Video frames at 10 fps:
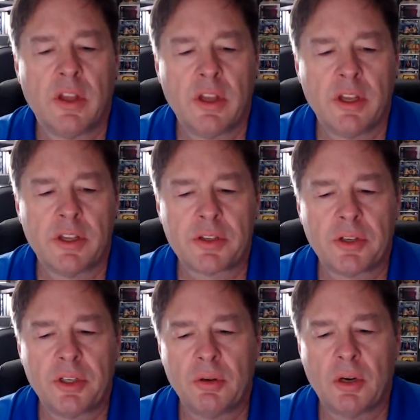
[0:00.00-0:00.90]
So do
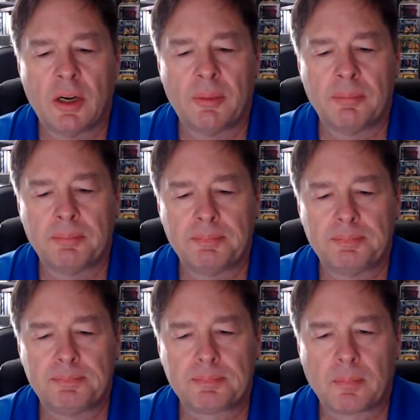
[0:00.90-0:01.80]
you
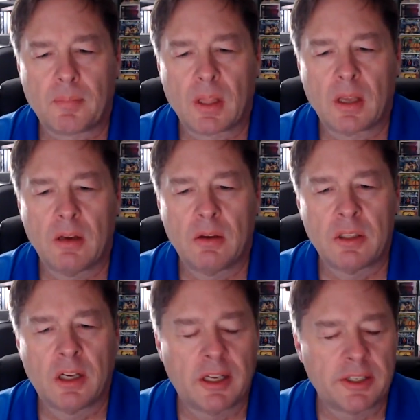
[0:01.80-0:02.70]

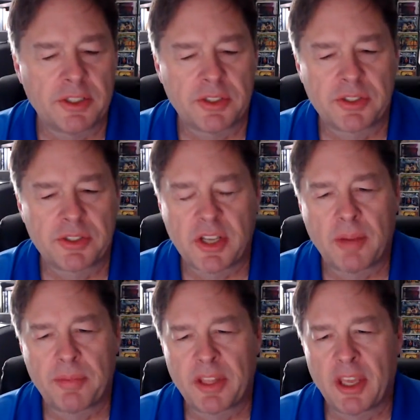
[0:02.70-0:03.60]
just set up the
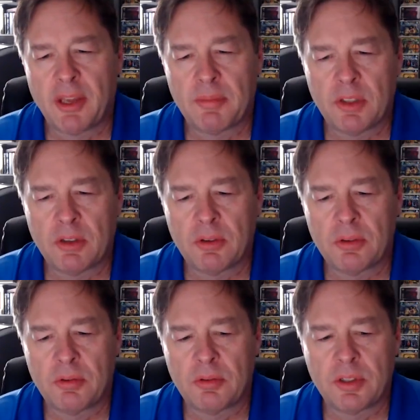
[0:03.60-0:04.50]
game?
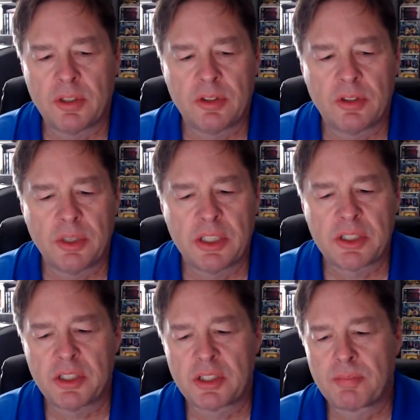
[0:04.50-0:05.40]
Do each of
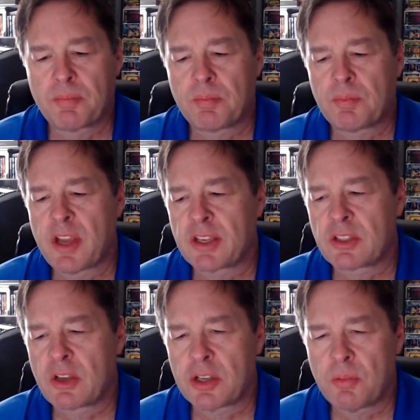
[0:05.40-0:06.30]
these tanks
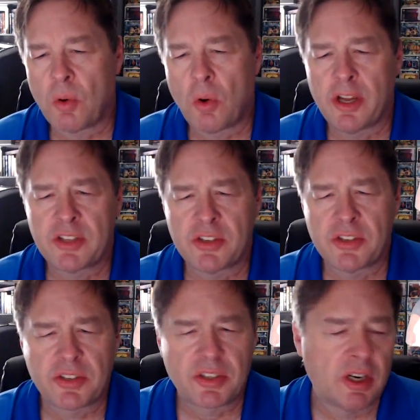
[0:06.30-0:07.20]
cost points? Is it
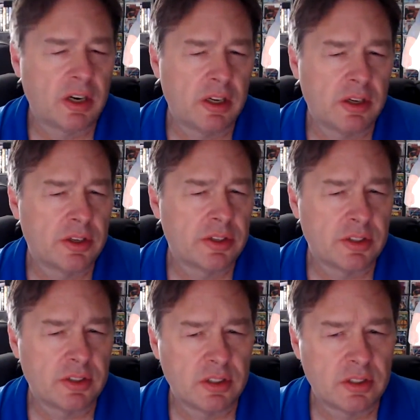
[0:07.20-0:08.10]
scenarios?
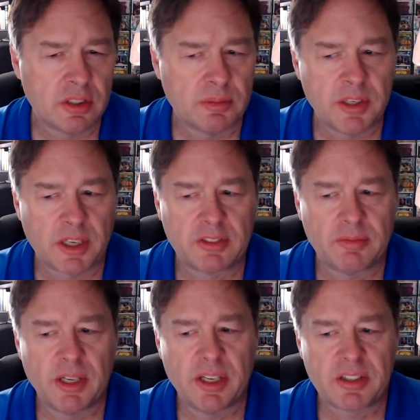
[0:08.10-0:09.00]
Is it objective
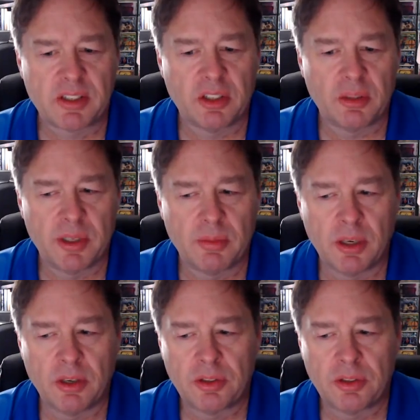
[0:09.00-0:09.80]
based? A little bit of both?